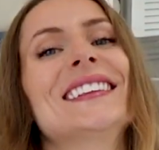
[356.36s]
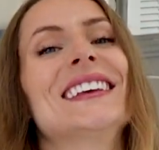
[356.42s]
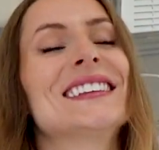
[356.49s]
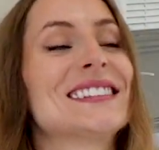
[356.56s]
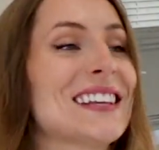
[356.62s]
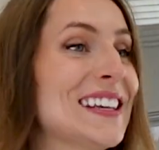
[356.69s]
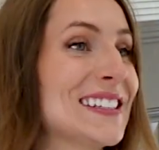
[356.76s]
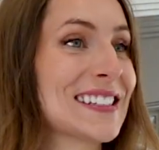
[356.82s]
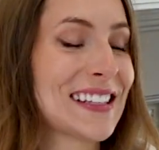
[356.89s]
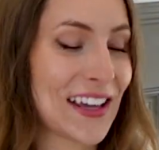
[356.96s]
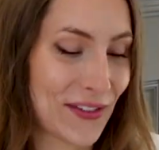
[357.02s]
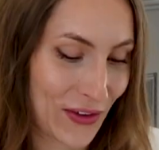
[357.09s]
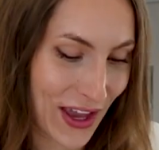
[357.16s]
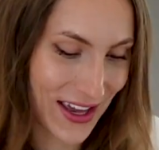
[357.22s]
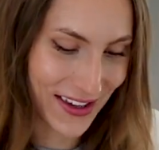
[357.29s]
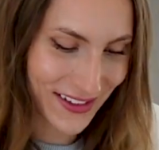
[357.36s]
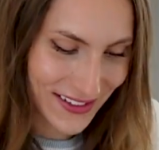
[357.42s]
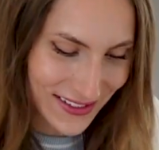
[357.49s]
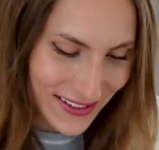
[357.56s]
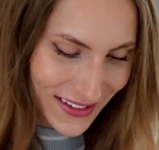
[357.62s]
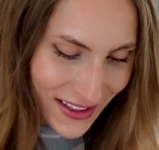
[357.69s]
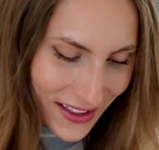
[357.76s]
This is giving.
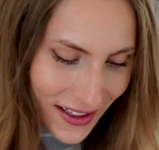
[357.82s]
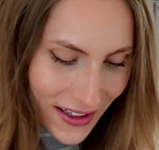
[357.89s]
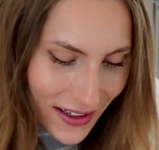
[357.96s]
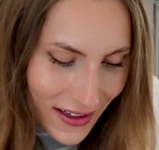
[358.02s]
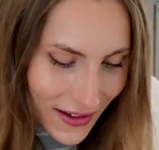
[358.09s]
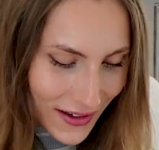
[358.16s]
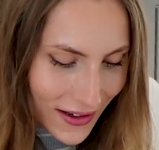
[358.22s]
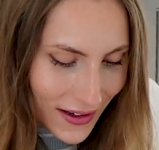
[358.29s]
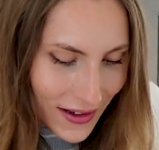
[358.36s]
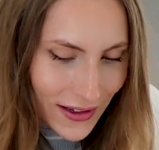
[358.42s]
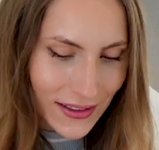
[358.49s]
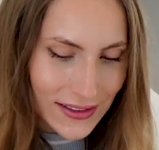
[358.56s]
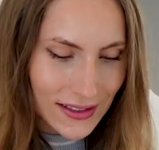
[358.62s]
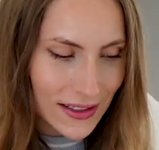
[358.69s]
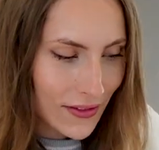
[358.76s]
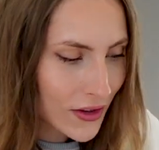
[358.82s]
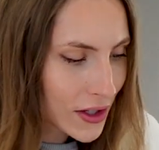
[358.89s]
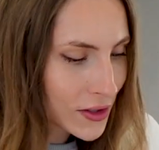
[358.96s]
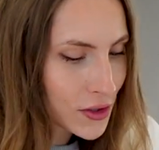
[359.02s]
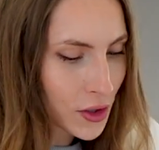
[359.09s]
It's giving